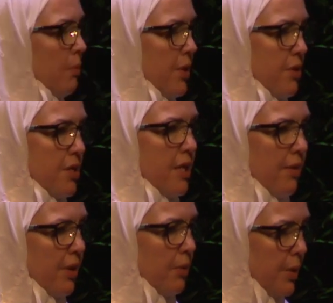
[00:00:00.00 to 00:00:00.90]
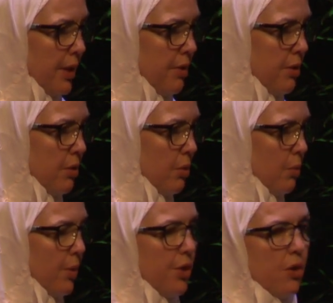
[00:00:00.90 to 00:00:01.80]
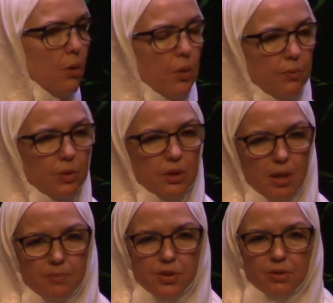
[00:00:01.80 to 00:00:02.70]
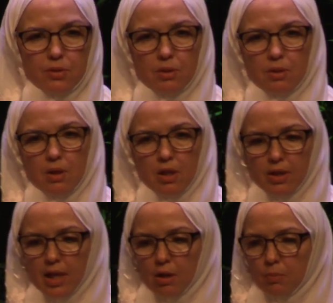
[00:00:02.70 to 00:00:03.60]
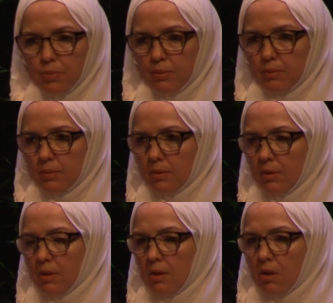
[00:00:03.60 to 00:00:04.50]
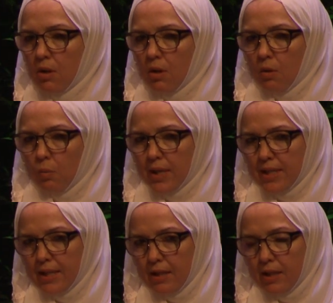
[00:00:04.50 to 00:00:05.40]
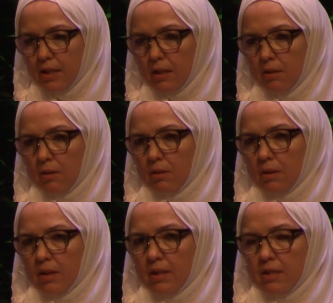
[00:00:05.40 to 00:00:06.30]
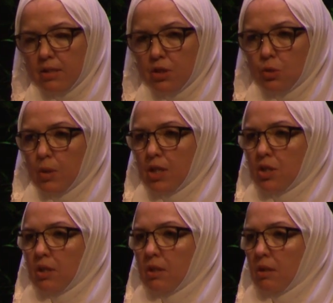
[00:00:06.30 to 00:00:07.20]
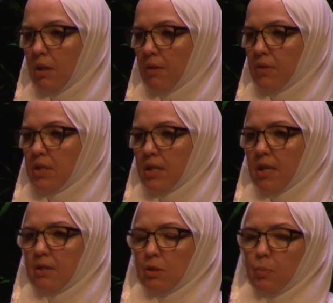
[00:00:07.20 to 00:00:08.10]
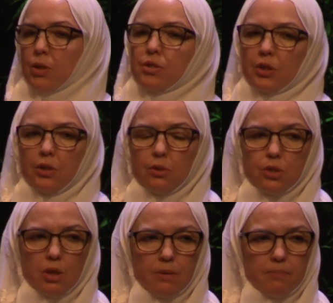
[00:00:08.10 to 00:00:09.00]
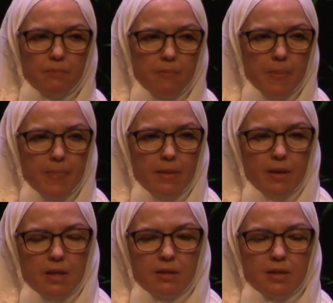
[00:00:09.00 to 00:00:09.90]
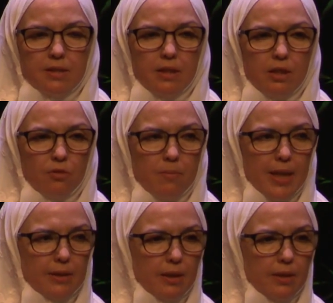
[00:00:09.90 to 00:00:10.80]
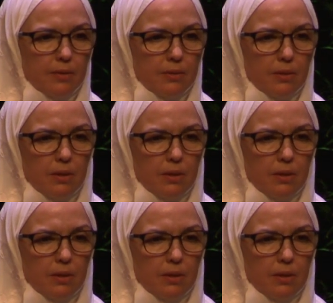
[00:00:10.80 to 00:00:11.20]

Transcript: when there's nothing we can do, when no one will come to our help. When he, in a situation of intense persecution in the city of Mecca,